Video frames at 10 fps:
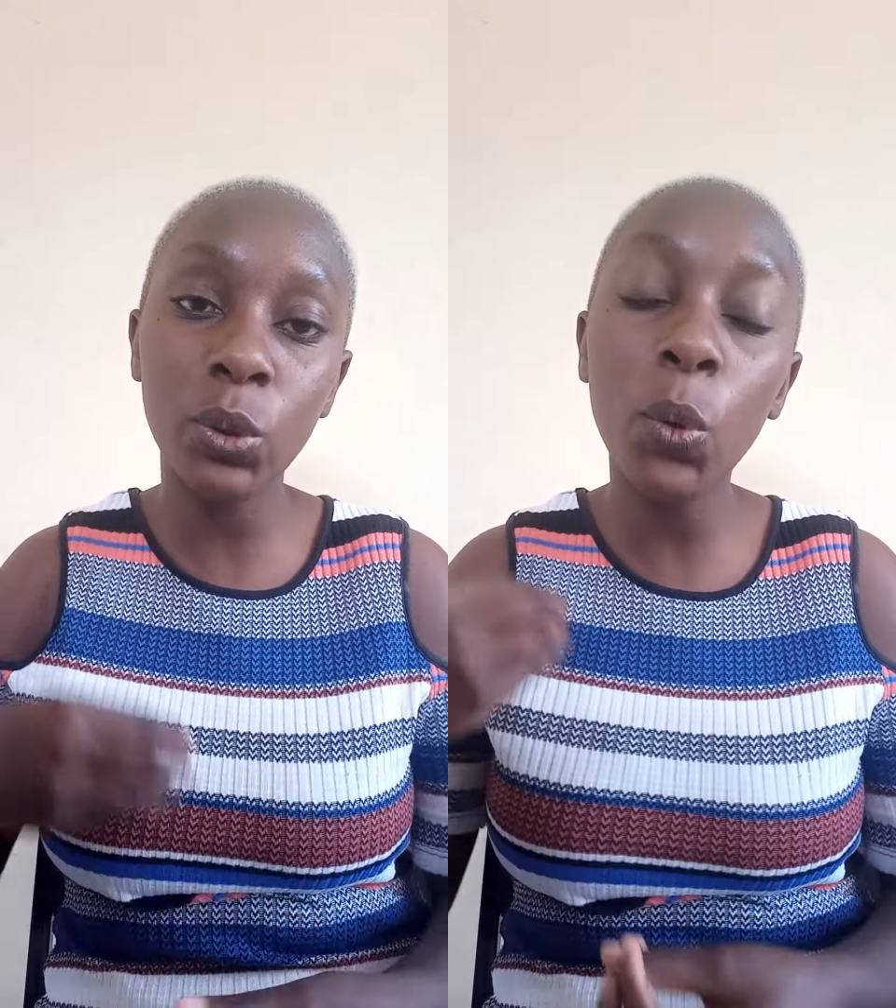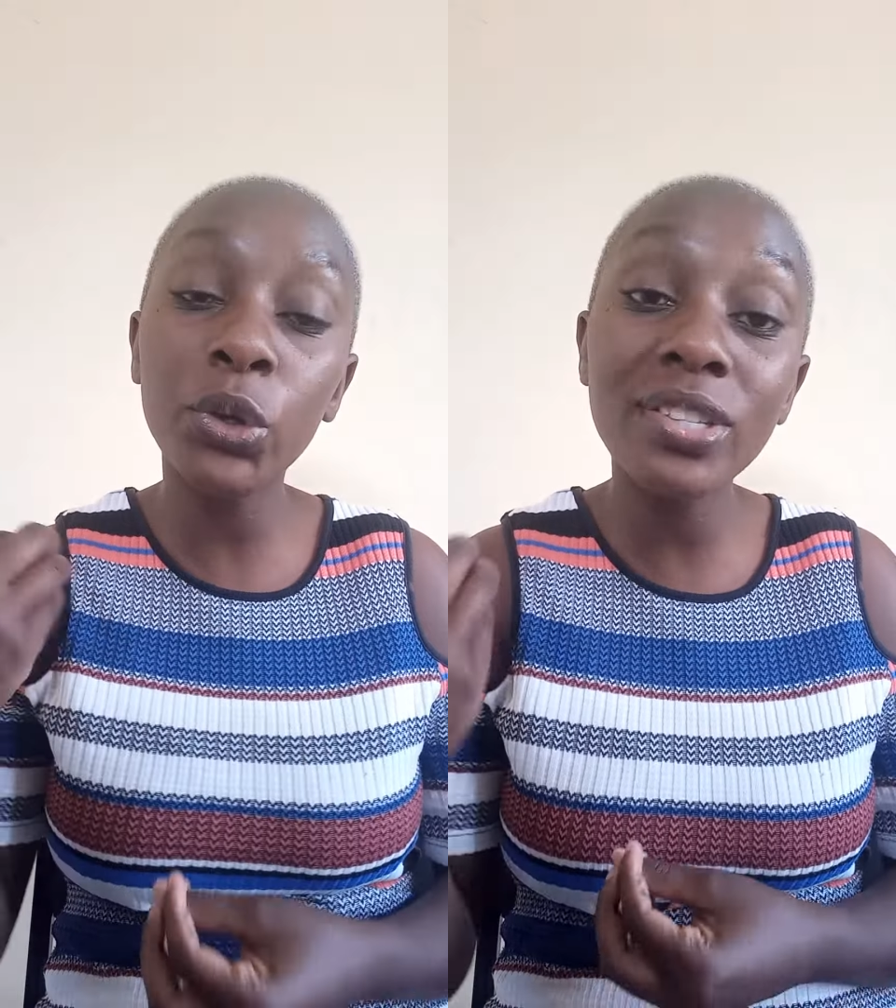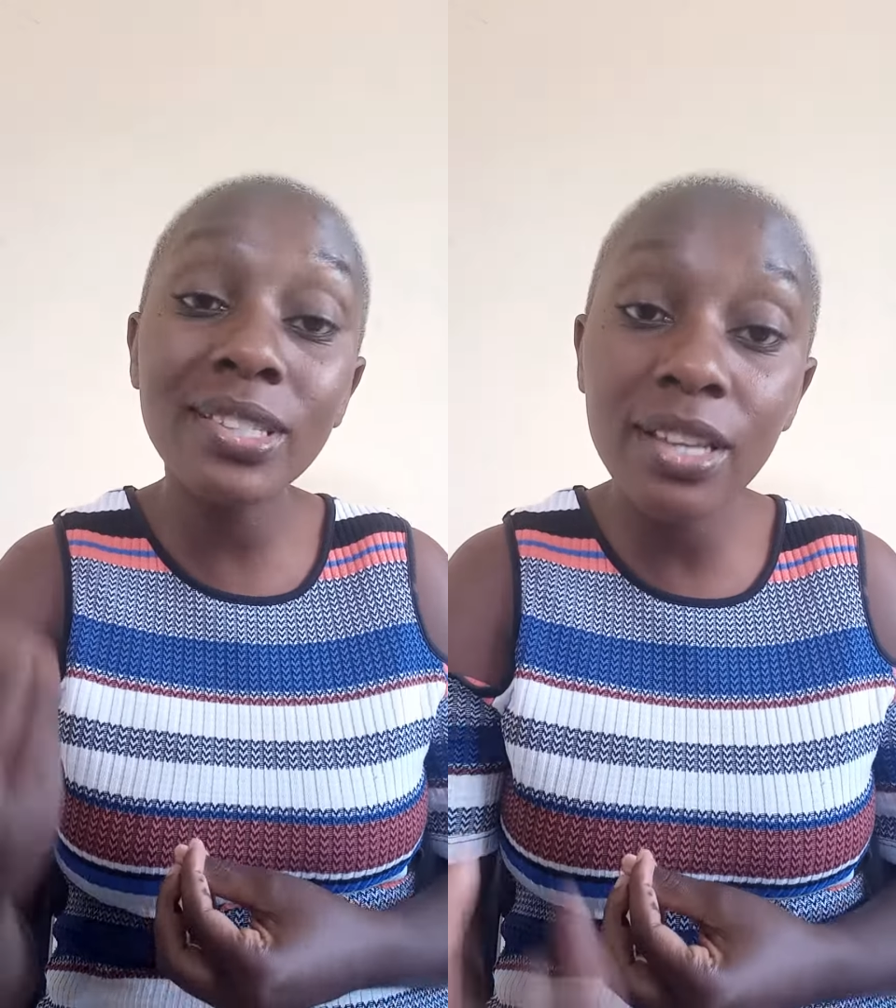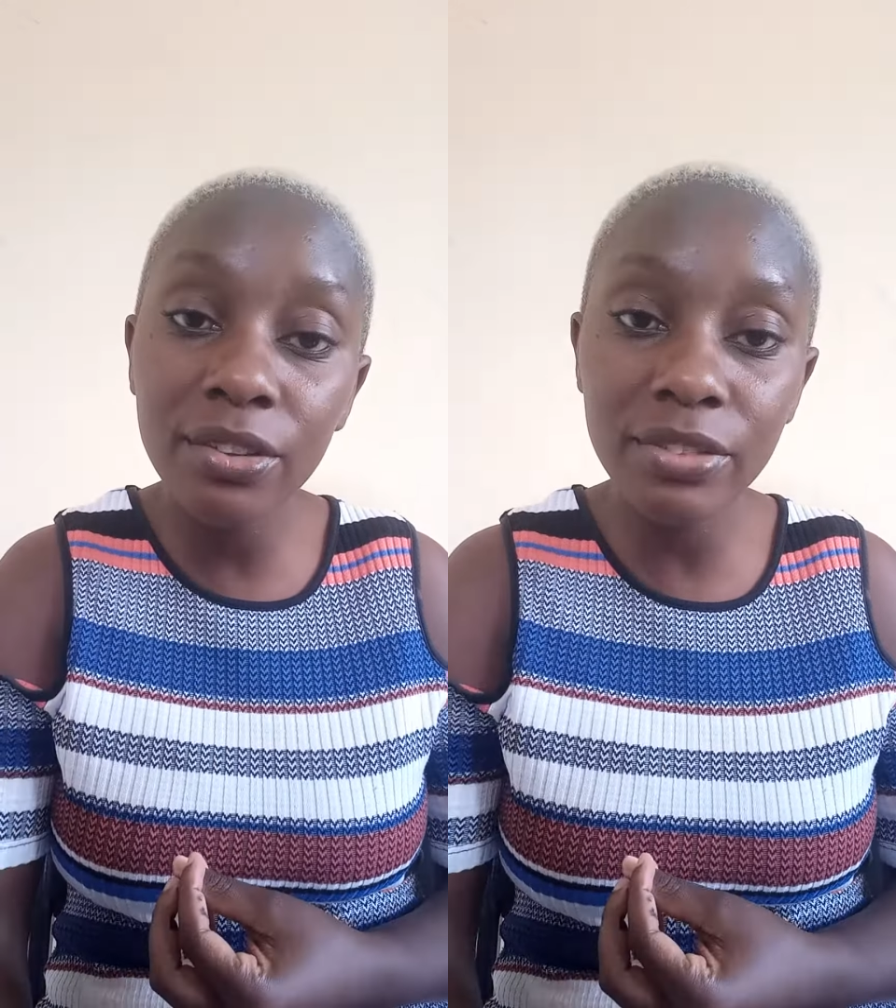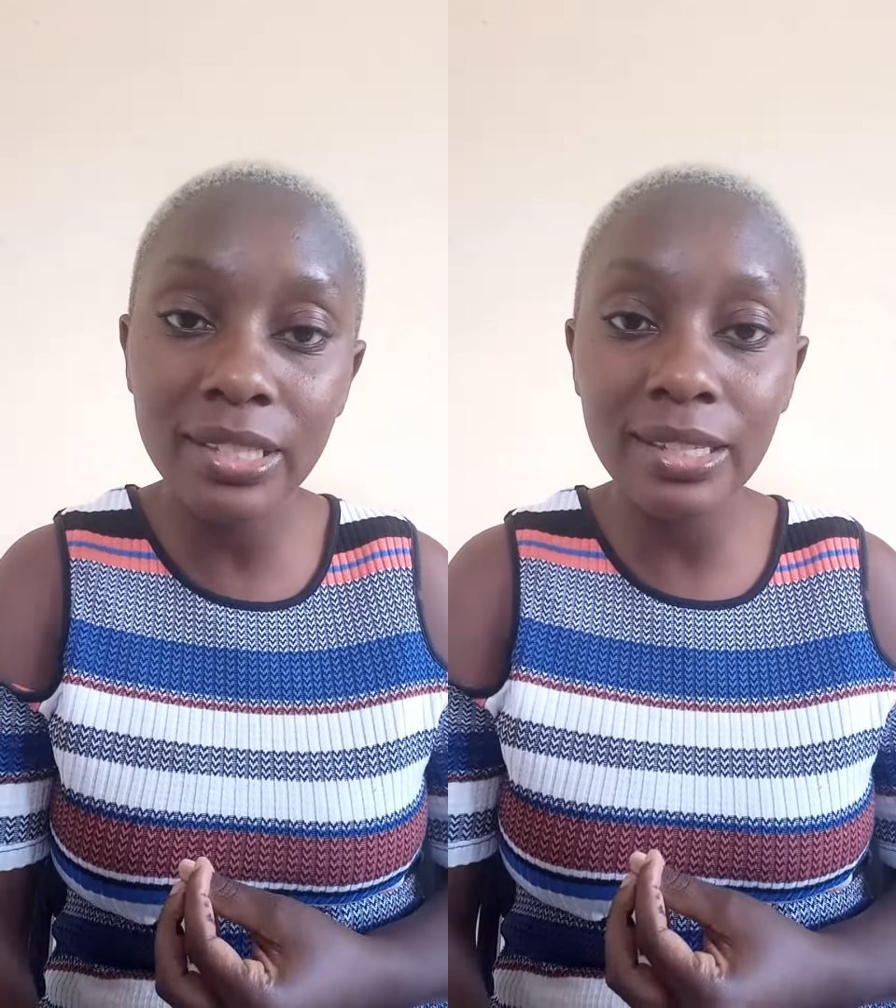or your
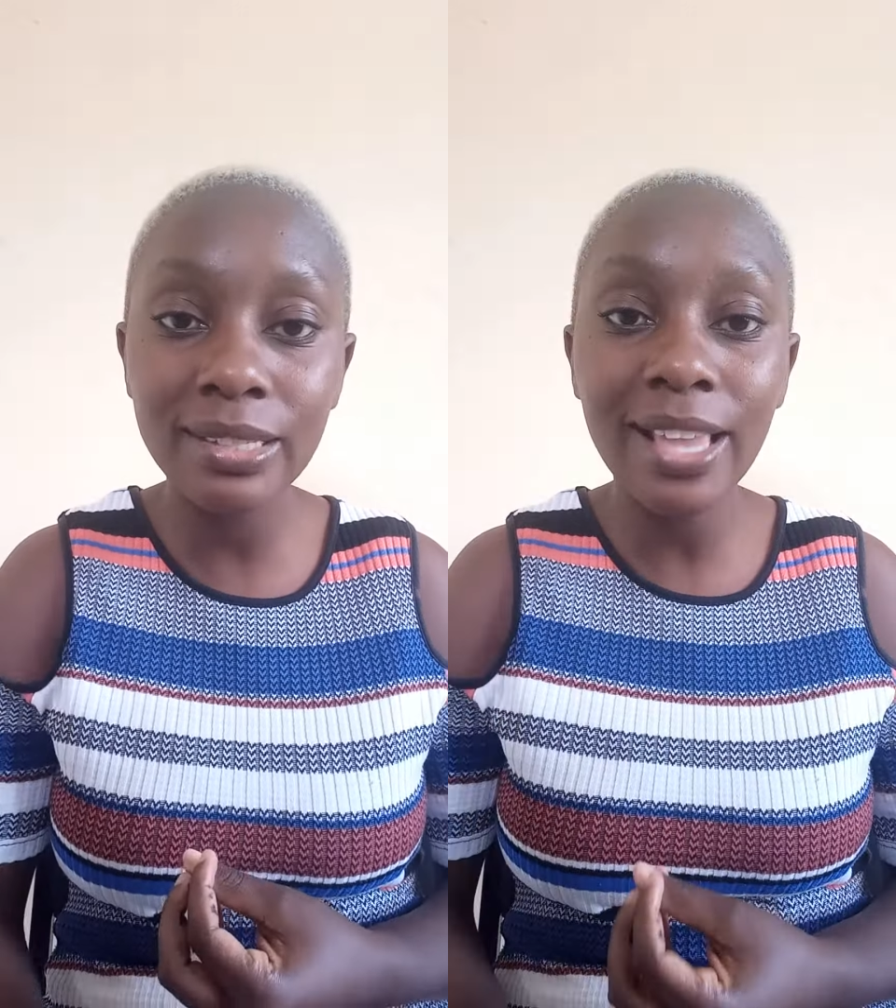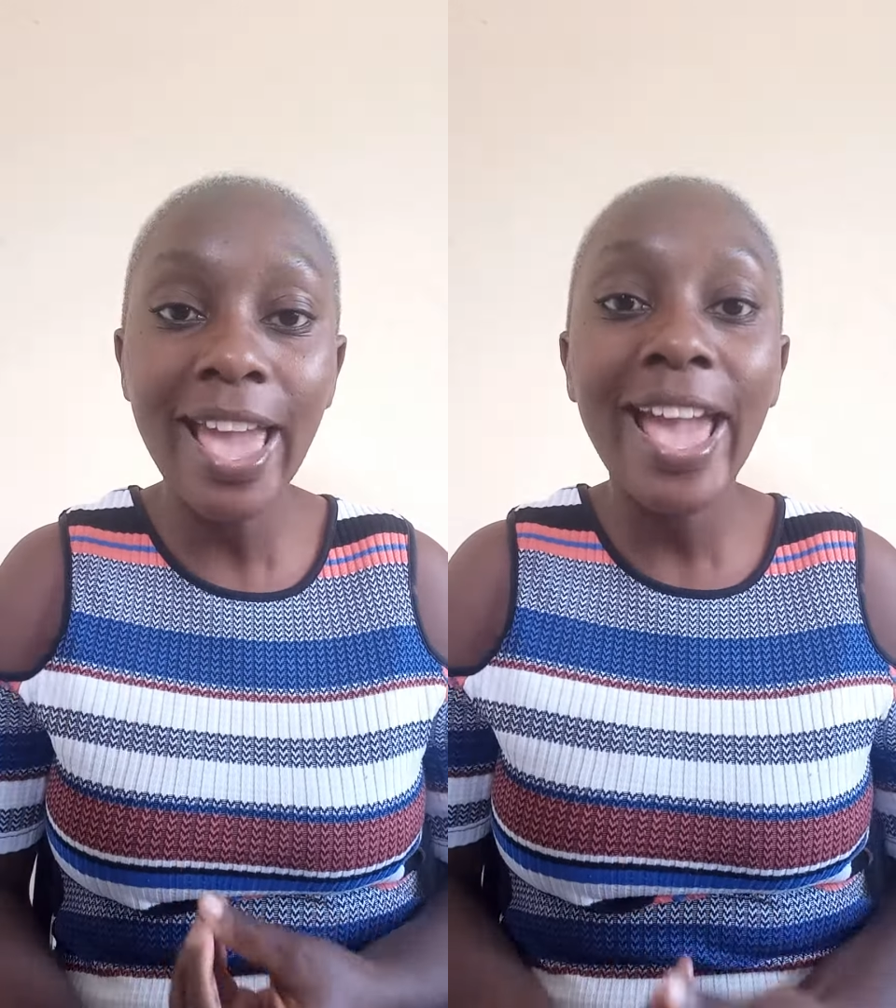services